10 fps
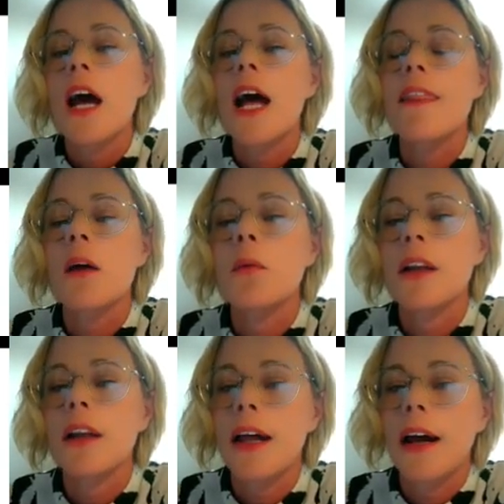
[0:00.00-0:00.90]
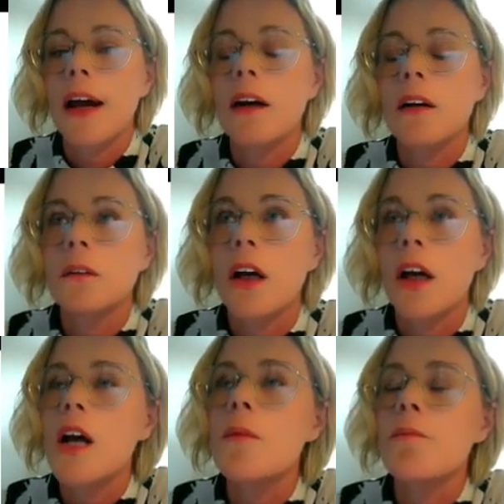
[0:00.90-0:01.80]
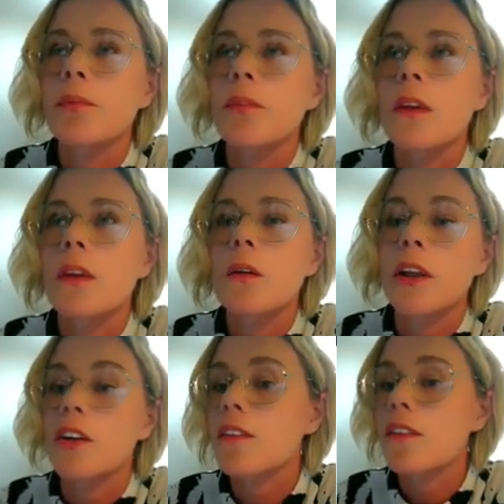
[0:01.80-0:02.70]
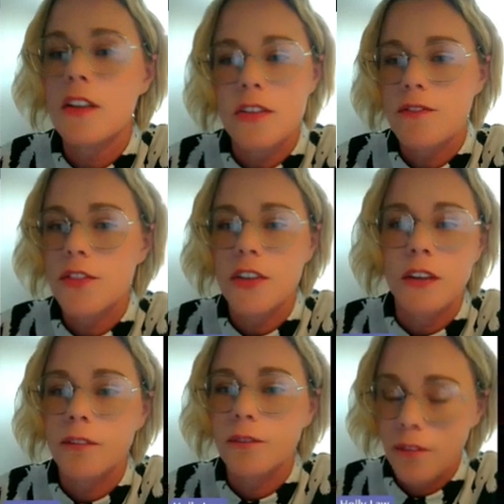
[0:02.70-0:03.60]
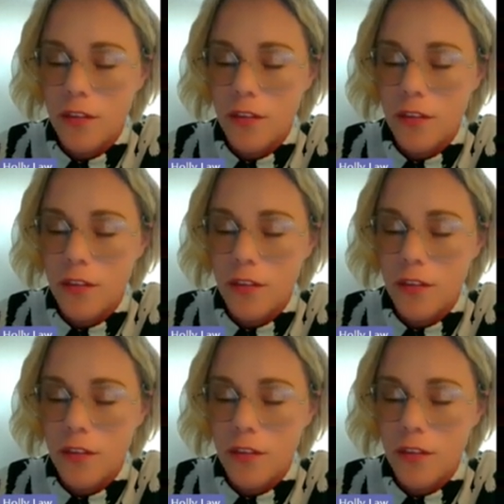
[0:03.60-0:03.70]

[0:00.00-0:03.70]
and that will allow when you're searching for